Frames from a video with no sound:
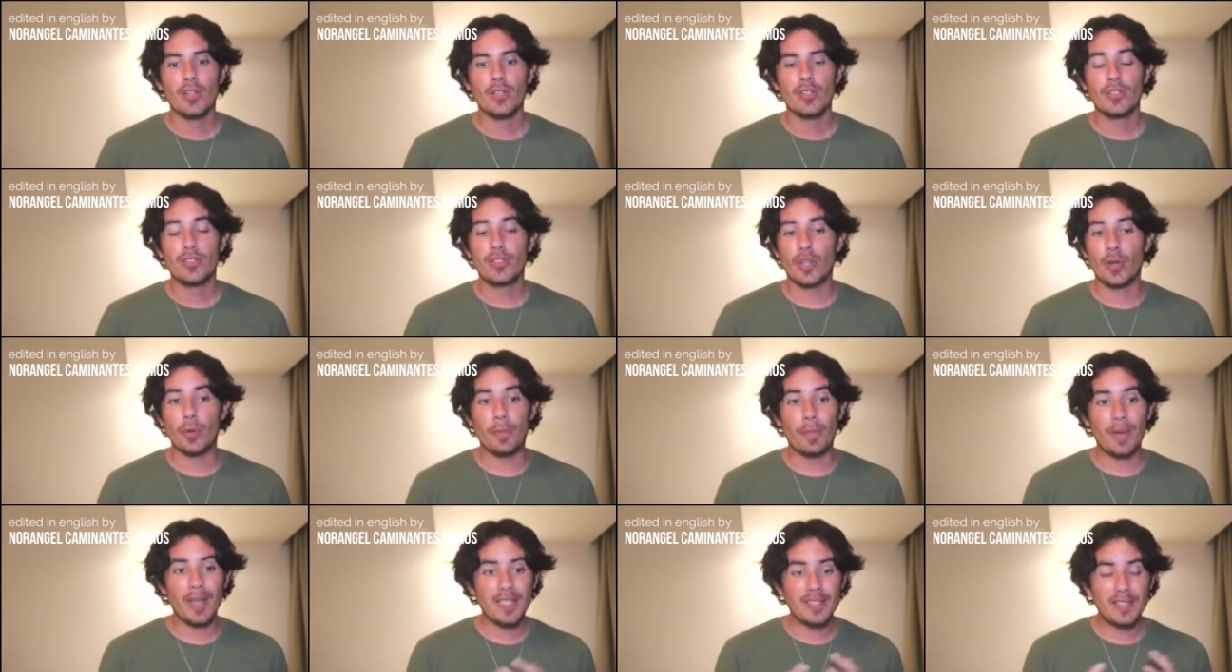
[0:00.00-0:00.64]

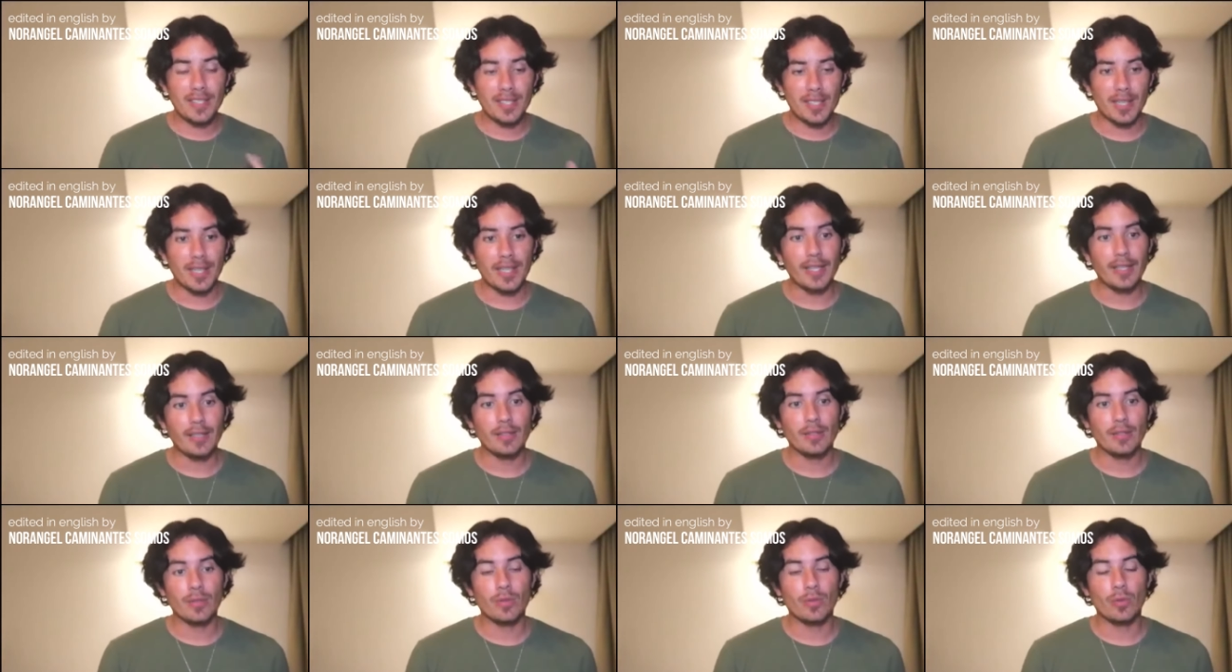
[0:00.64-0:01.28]
So
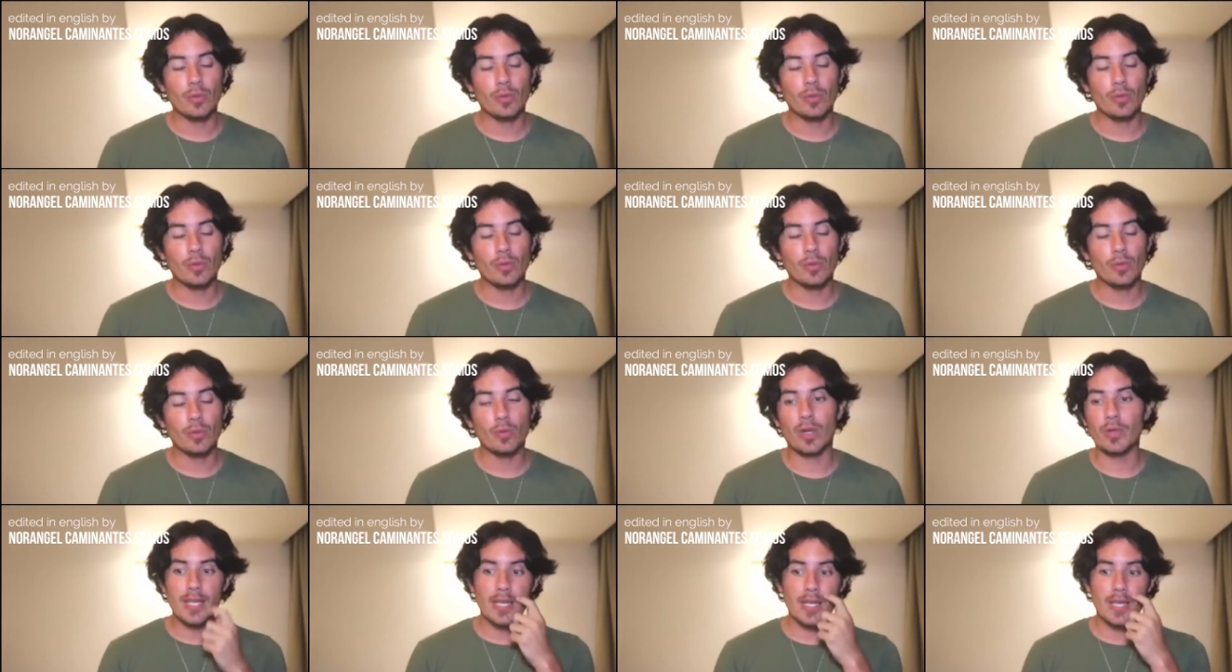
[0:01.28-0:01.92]
basically,
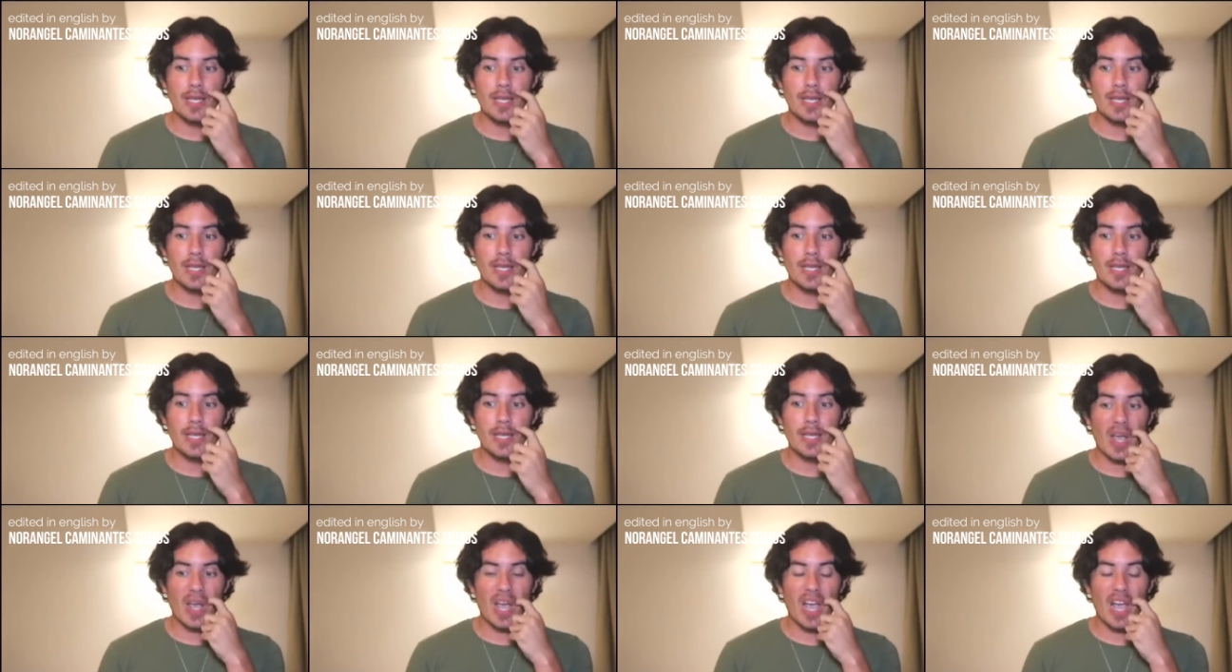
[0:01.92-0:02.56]
we
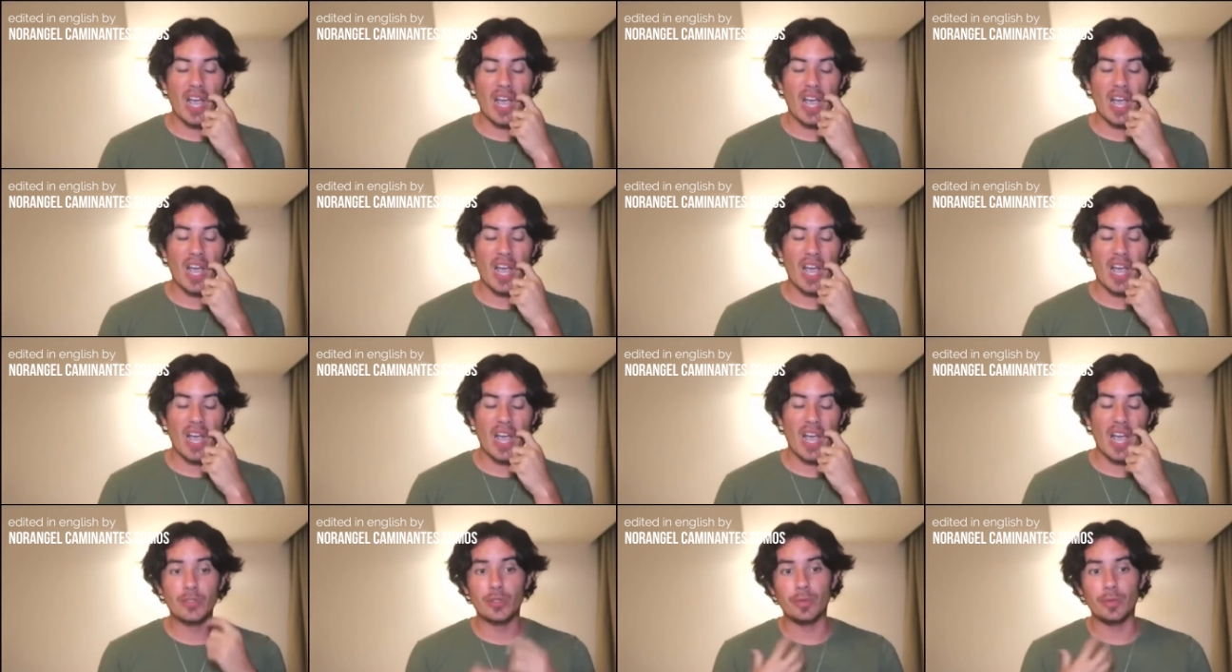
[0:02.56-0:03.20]
have a
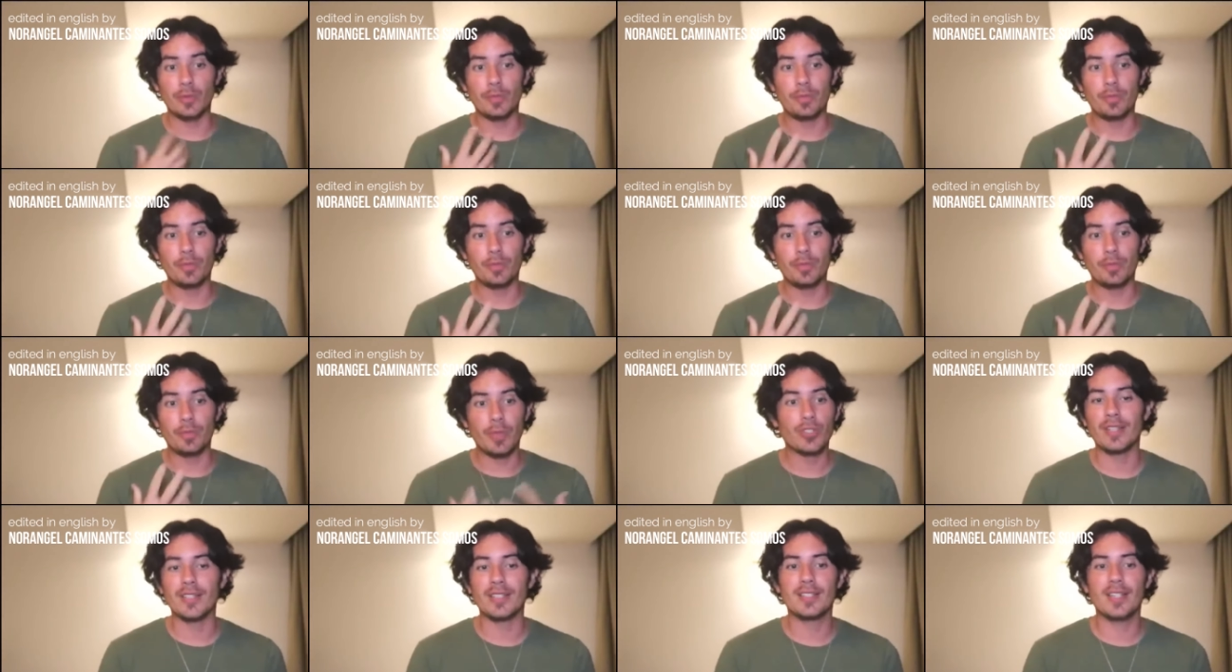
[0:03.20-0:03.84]
picture to
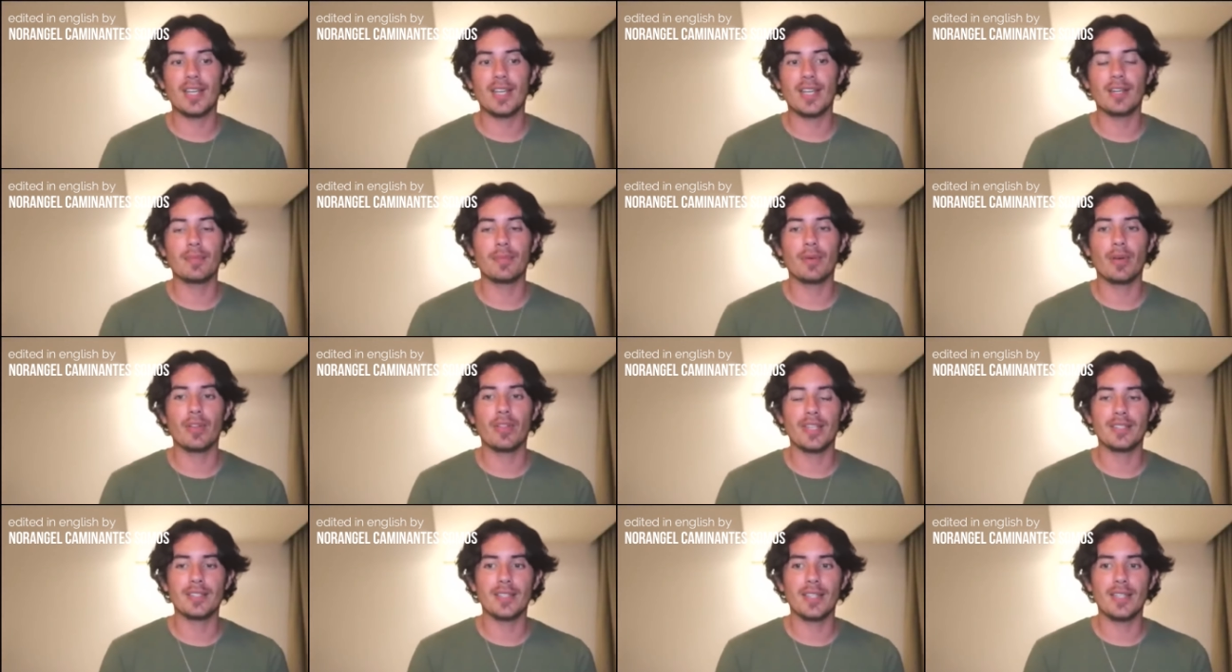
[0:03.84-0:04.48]
understand about
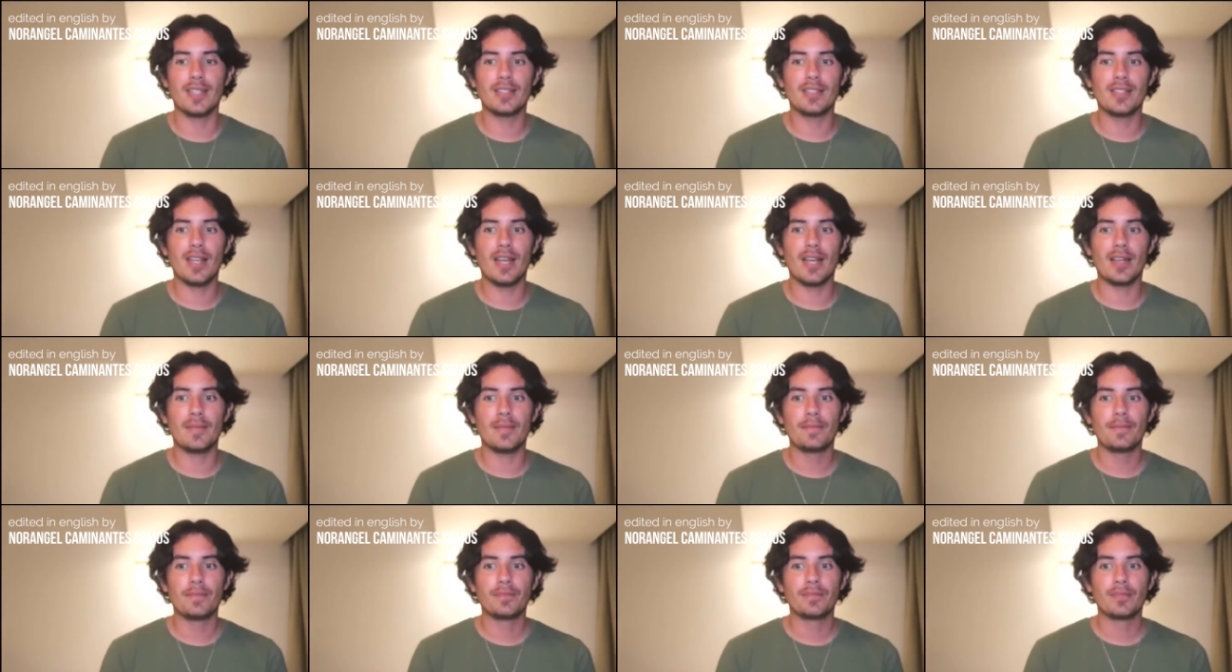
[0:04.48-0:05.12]
this is
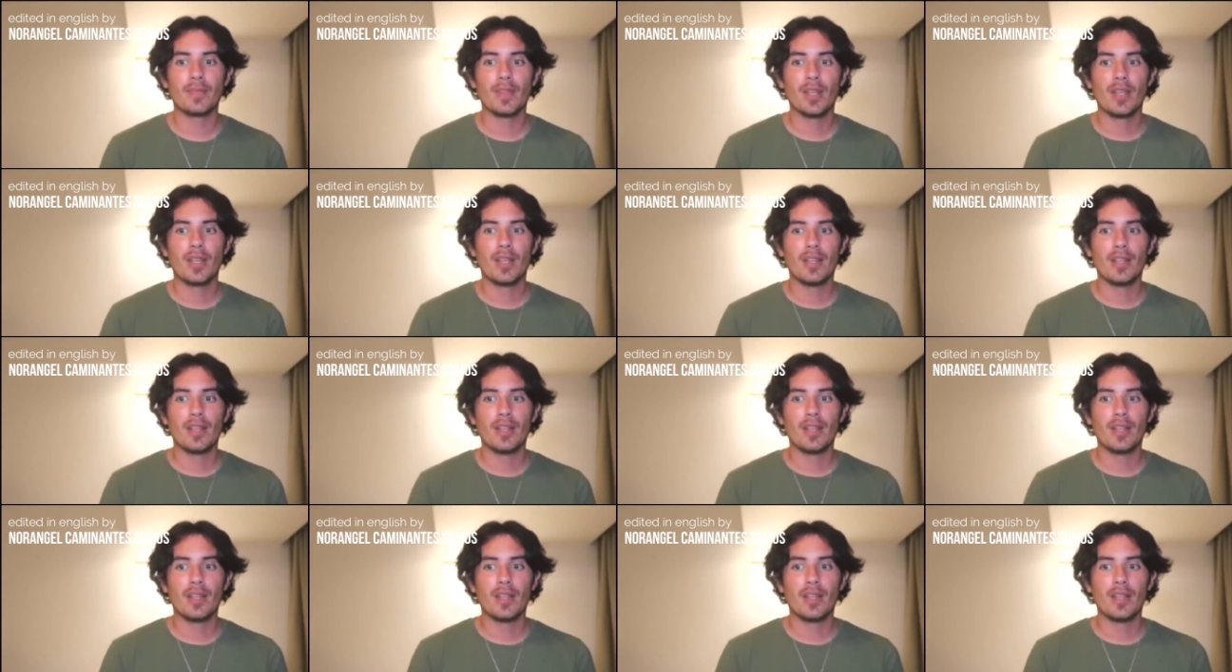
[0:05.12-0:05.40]
that